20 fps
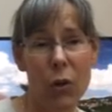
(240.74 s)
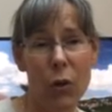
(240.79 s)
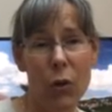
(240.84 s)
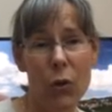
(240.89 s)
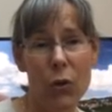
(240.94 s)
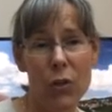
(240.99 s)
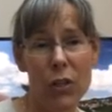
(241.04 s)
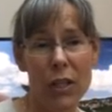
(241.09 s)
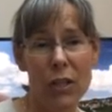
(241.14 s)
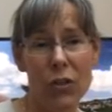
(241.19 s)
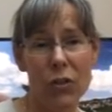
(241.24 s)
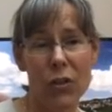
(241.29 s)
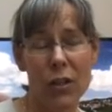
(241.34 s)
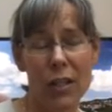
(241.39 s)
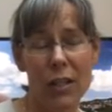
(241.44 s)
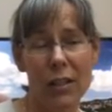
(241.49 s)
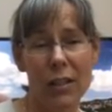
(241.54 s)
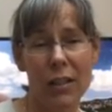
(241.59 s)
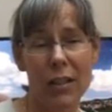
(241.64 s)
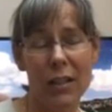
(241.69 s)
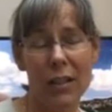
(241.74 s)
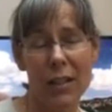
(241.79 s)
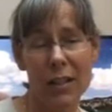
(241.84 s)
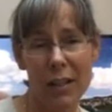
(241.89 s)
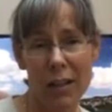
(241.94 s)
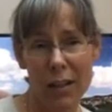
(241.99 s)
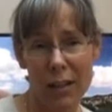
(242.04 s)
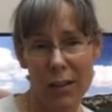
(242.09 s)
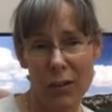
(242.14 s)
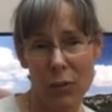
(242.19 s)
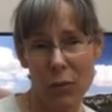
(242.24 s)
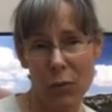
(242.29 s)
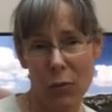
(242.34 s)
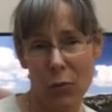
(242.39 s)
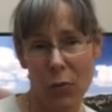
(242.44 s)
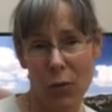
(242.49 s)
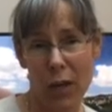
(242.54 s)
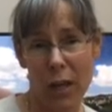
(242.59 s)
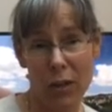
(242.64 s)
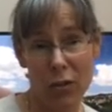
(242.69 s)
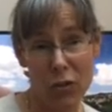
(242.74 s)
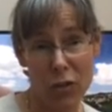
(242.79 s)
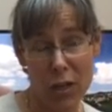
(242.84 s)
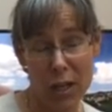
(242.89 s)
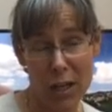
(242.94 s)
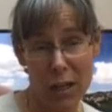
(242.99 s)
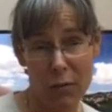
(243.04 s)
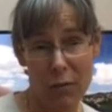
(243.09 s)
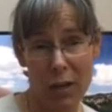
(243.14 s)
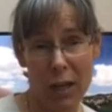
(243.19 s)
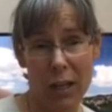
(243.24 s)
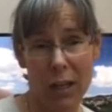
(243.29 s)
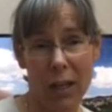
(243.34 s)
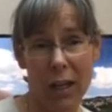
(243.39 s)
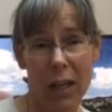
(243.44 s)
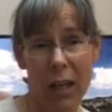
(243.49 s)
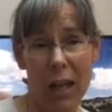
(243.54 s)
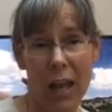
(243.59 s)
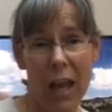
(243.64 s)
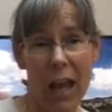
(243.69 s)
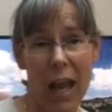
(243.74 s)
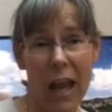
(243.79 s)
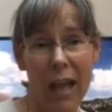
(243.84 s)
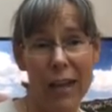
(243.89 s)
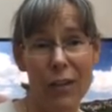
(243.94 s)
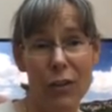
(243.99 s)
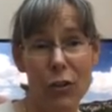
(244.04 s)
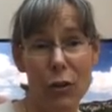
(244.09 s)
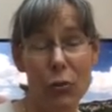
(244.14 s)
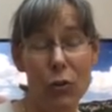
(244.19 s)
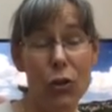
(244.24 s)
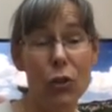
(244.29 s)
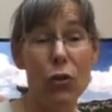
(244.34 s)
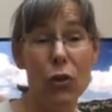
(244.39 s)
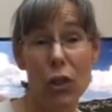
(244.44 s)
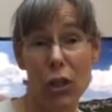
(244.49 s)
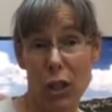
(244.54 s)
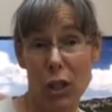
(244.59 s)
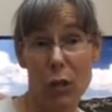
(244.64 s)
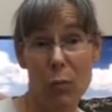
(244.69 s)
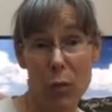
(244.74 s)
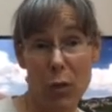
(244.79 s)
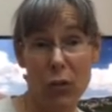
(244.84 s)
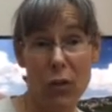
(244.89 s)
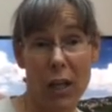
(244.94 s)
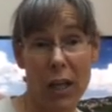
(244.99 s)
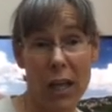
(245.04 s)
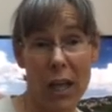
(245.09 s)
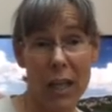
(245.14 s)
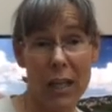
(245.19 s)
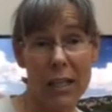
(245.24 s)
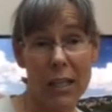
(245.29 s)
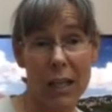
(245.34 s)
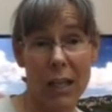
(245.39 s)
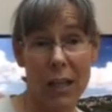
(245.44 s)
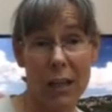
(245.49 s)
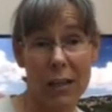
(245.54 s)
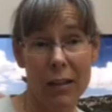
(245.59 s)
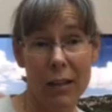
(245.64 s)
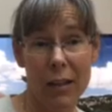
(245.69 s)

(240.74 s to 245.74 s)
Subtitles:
who's interested in science or engineering and who's good at communicating.